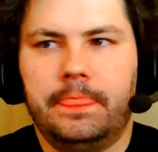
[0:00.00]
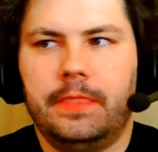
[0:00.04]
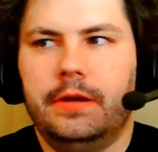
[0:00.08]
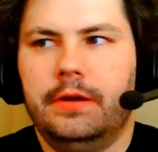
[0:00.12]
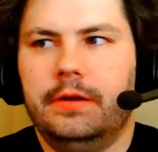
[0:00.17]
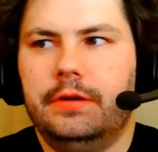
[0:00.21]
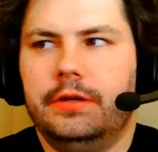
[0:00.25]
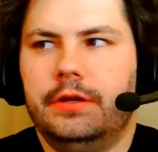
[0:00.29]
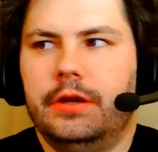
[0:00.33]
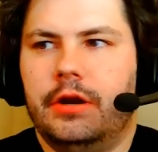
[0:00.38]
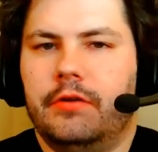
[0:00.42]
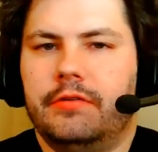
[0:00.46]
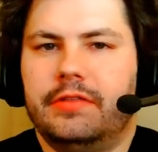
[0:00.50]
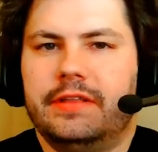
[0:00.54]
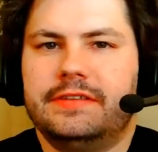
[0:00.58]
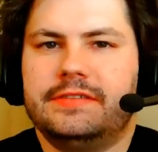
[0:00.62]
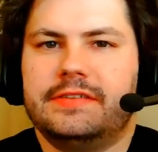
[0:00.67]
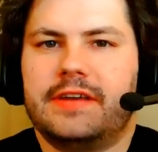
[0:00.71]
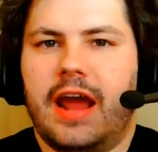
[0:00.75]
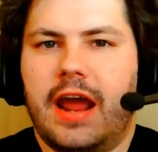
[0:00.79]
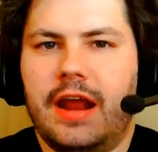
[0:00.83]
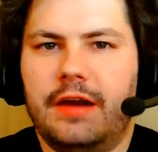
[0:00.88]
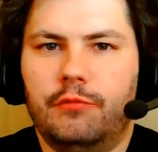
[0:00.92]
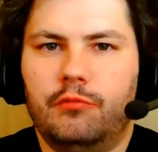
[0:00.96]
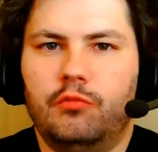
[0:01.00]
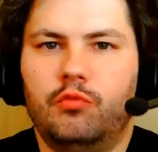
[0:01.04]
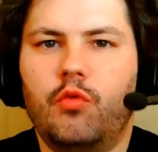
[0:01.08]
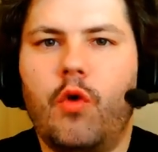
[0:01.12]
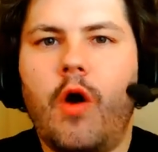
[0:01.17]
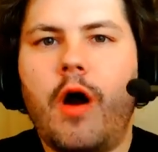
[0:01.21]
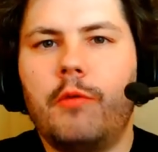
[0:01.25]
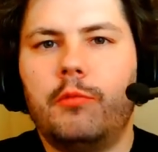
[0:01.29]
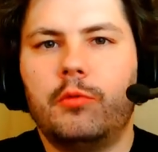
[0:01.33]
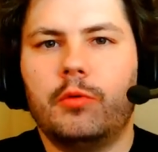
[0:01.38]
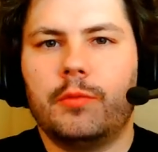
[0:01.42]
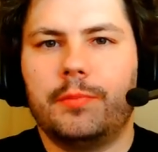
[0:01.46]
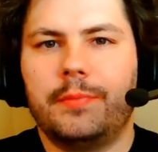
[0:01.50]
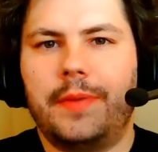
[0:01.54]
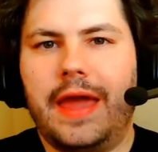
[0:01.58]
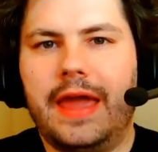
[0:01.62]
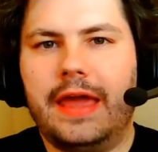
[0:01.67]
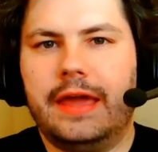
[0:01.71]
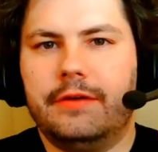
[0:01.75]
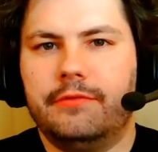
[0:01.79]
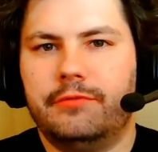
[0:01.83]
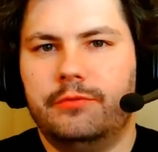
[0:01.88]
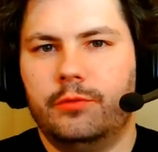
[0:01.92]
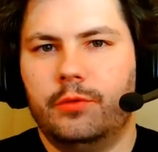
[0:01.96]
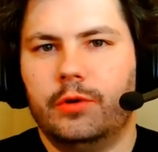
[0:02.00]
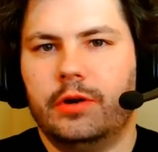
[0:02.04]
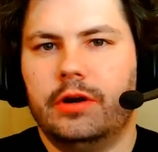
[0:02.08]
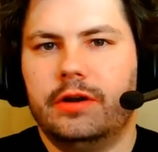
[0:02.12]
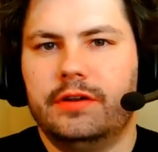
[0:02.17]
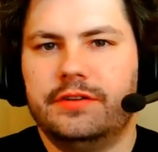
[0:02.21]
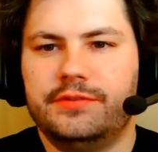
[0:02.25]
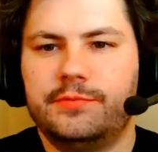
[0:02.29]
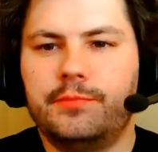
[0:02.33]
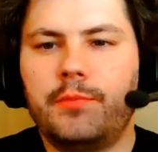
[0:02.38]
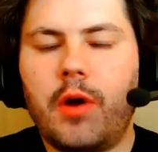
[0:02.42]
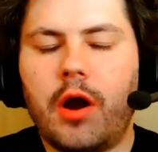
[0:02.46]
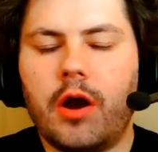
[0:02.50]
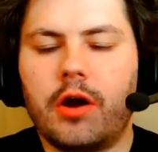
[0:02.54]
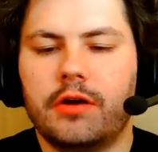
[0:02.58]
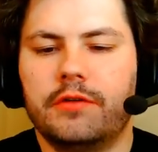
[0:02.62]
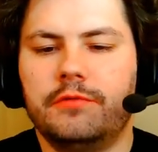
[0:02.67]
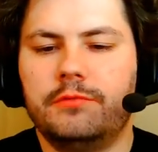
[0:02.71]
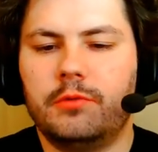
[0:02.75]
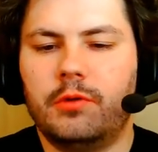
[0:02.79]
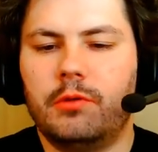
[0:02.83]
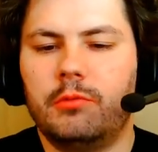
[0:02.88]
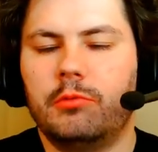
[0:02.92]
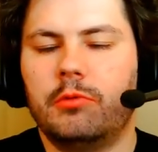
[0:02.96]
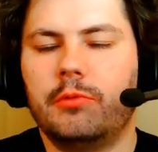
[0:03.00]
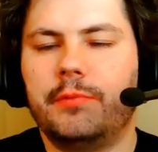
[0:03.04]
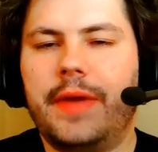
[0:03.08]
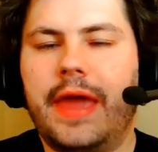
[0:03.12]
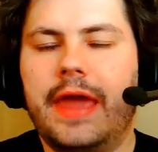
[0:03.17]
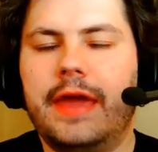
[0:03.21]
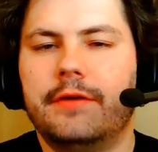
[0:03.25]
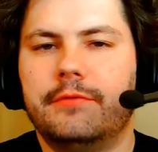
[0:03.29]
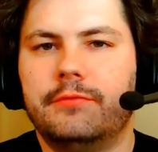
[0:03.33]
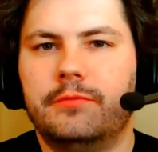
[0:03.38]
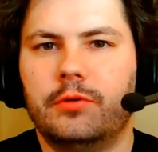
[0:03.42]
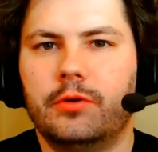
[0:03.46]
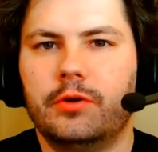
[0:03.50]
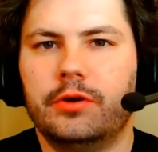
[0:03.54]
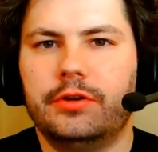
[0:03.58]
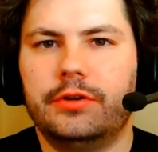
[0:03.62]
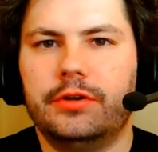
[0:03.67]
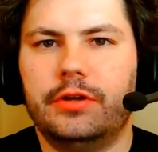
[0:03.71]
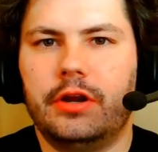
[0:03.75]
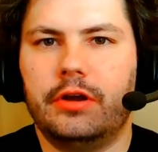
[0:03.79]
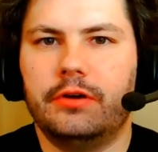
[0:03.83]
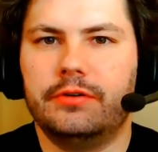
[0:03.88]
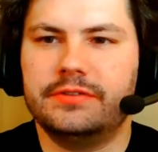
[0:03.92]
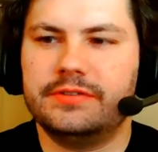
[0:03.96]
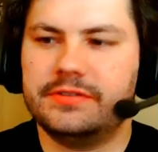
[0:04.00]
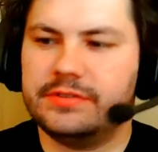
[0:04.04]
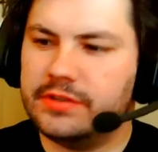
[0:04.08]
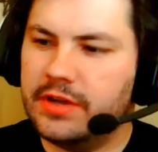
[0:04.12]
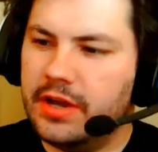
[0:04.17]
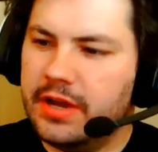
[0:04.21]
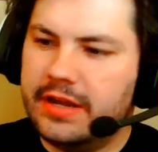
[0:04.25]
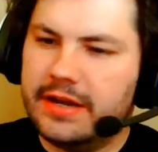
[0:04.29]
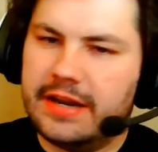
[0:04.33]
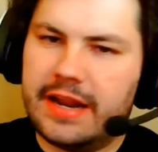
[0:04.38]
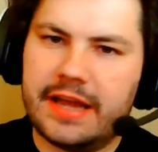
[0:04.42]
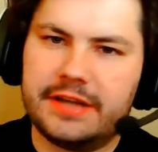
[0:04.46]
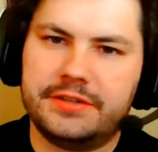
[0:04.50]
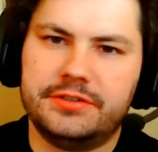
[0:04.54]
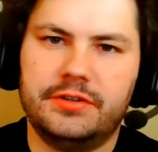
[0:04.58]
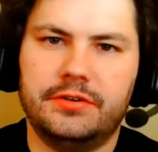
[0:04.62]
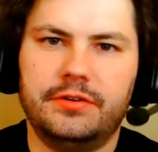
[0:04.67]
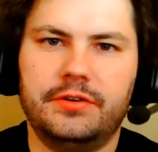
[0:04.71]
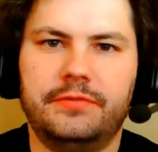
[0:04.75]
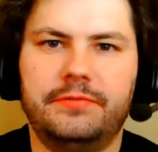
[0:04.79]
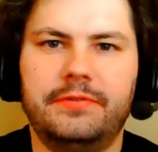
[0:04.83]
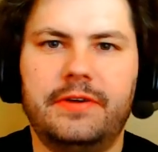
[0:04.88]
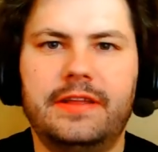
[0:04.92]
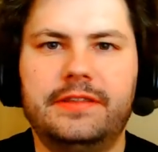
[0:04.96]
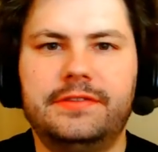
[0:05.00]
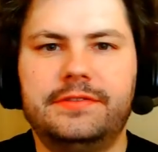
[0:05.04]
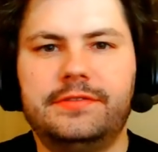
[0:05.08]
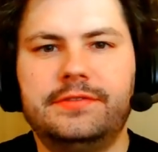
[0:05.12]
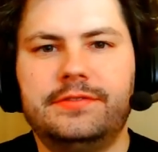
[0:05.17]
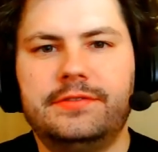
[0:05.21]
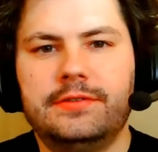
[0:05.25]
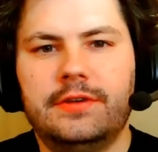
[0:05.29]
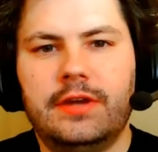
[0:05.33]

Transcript: That's kind of what we're paying for. It's part of what we're paying for. It's national defense.